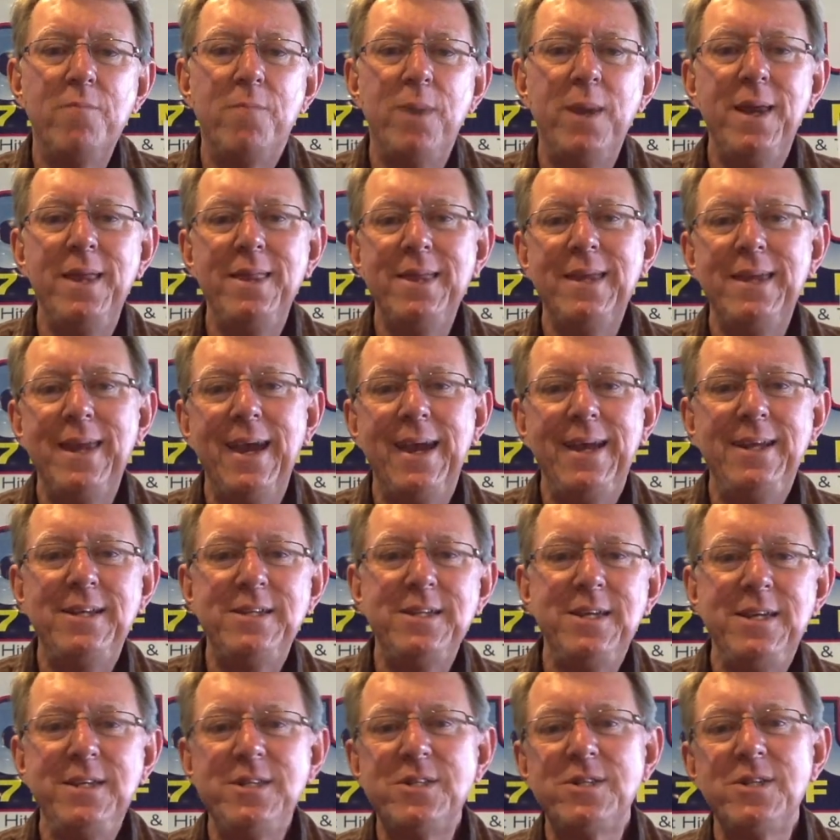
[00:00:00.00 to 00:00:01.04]
But in the
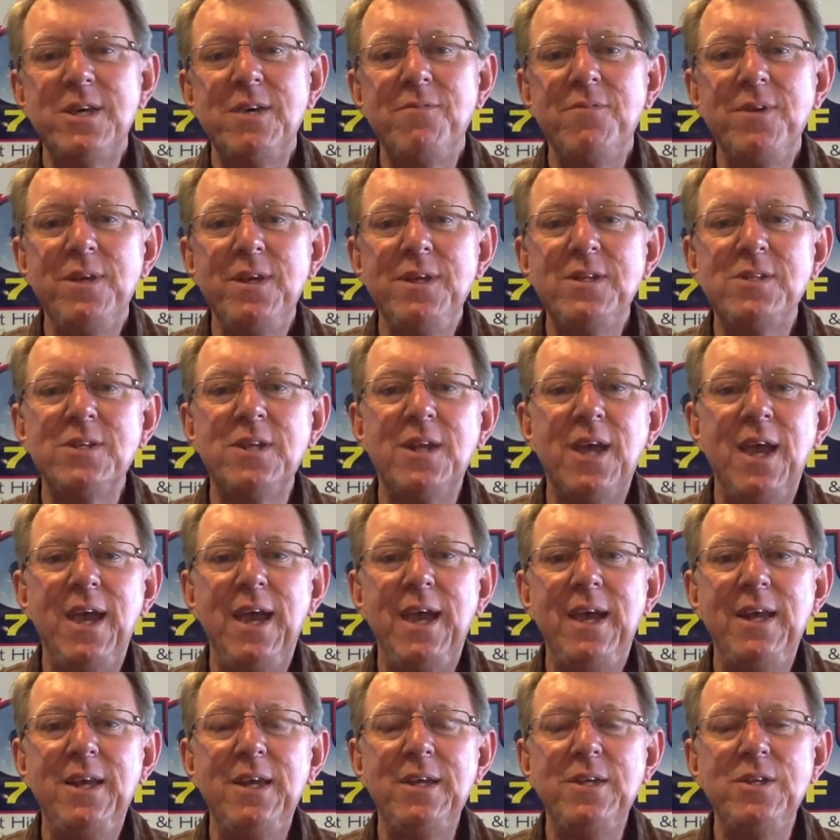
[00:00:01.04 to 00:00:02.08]
1970s and
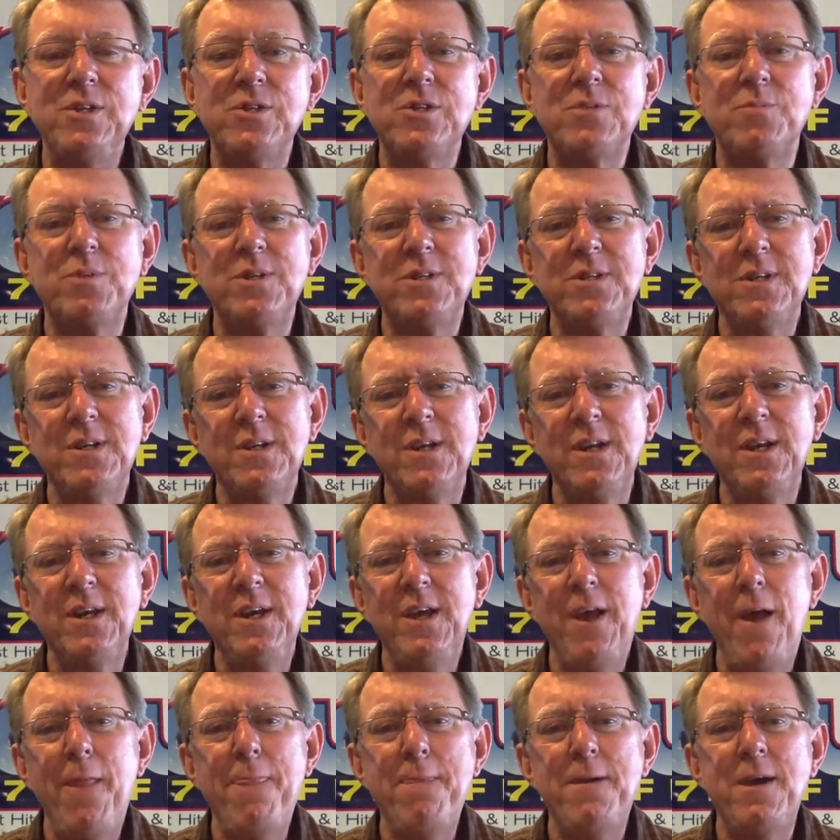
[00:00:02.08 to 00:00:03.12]
80s,
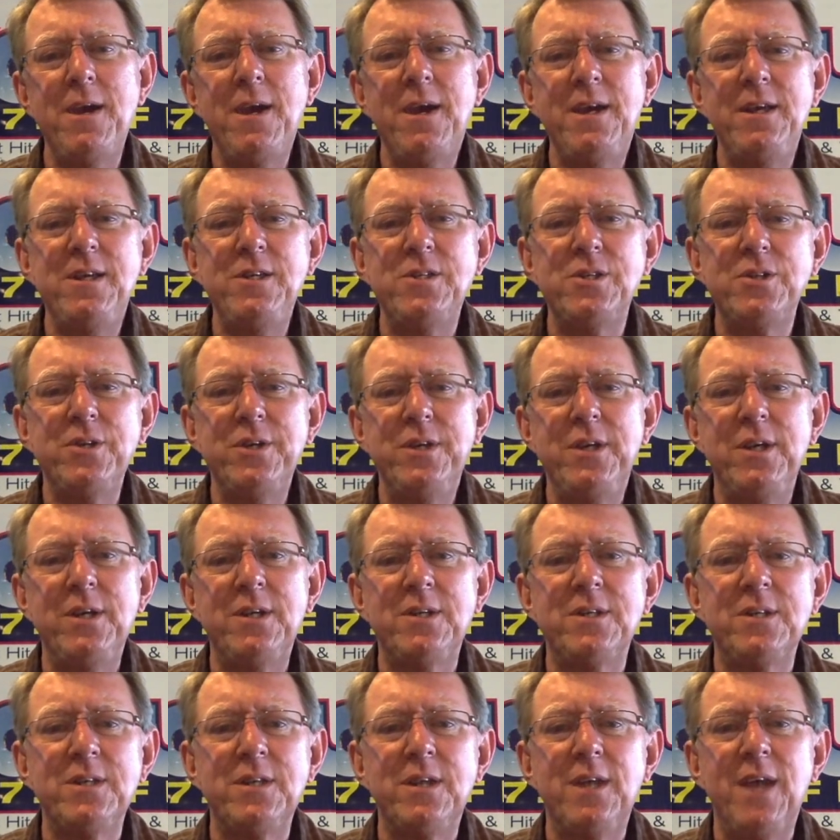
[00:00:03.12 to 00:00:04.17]
particularly in the 80s leading
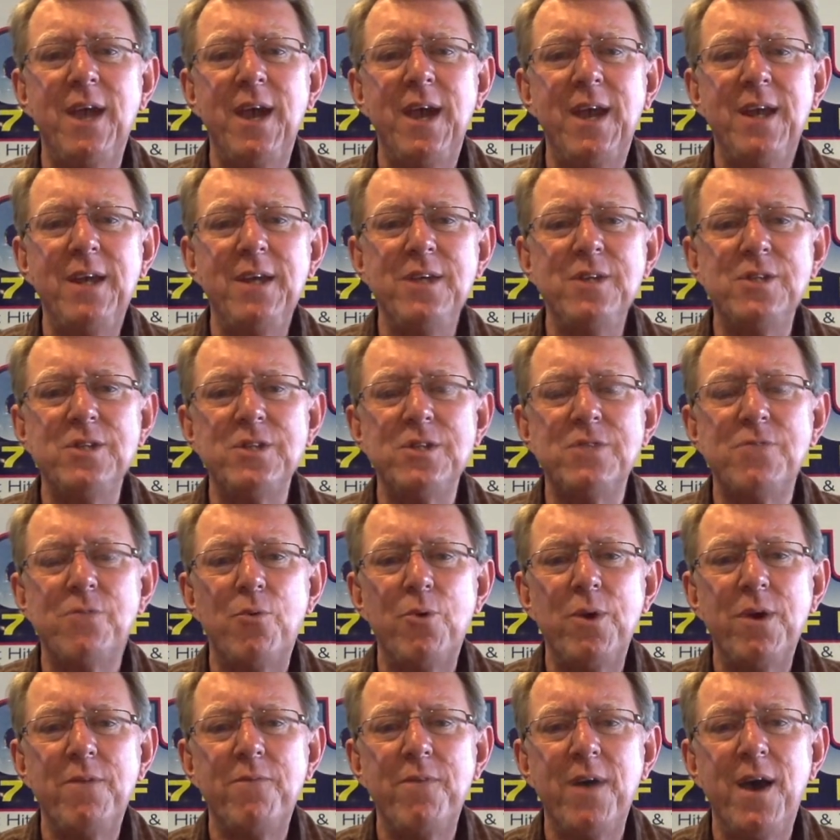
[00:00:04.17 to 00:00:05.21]
into the 90s, as
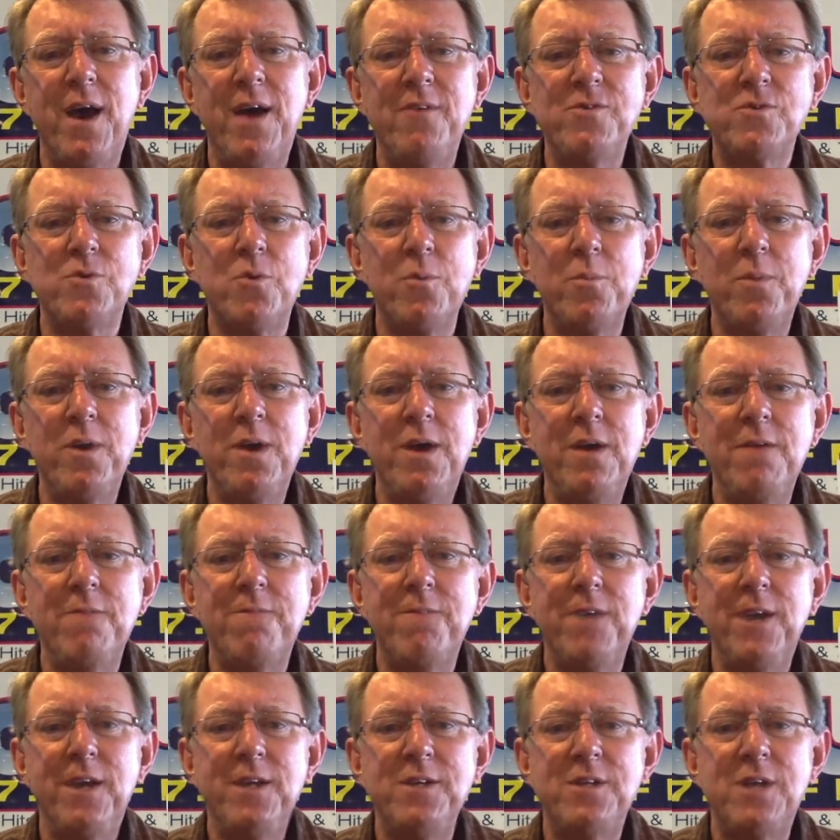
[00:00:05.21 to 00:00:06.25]
45s were being
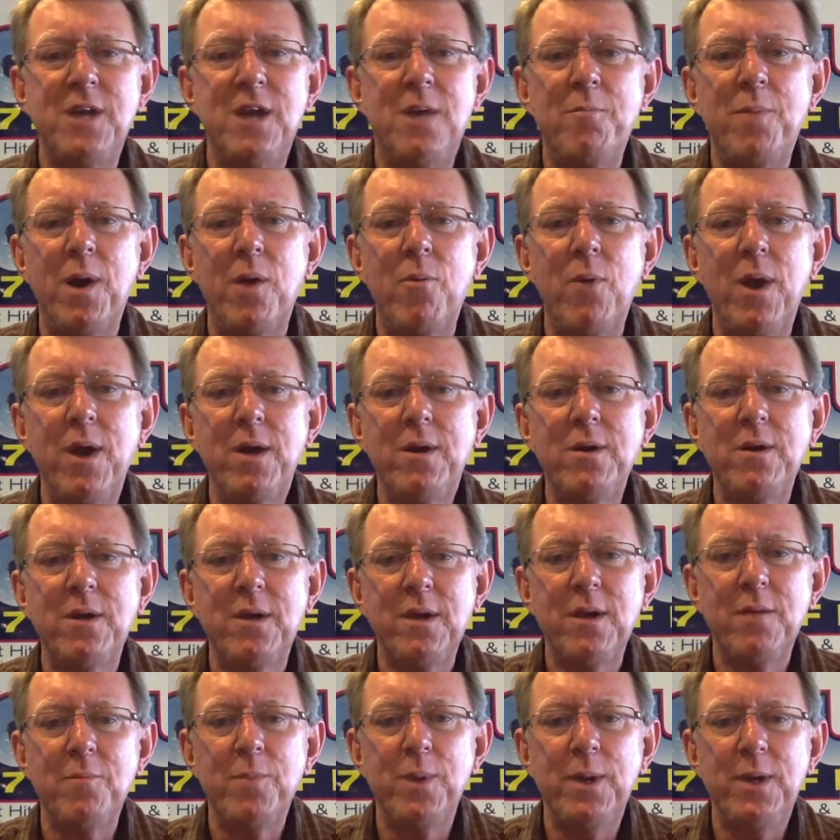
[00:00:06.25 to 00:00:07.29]
phased out by record
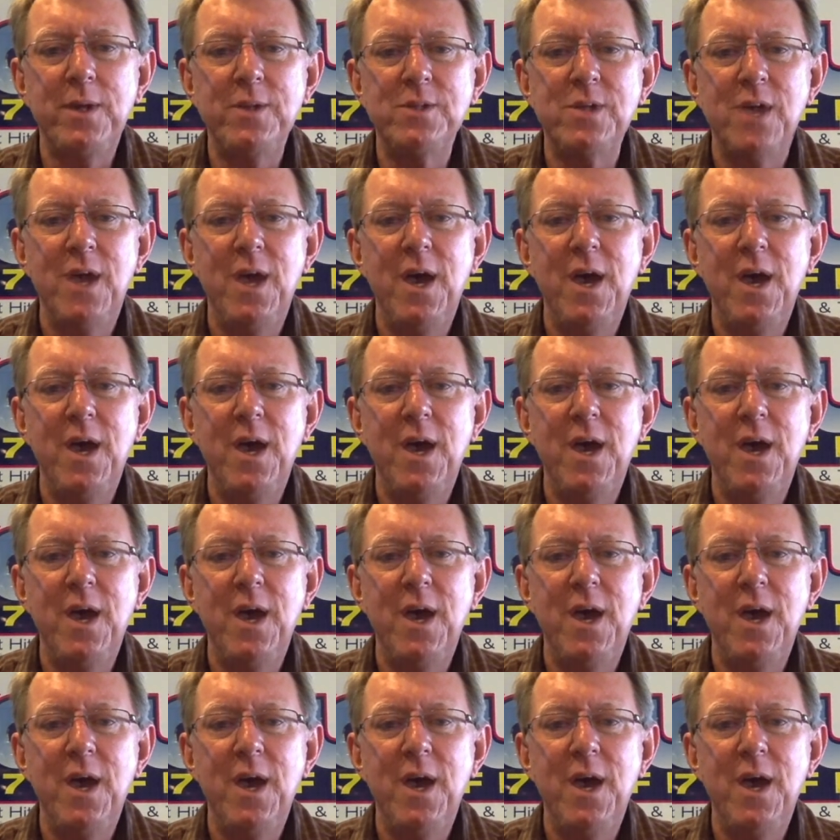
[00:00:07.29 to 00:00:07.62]
companies,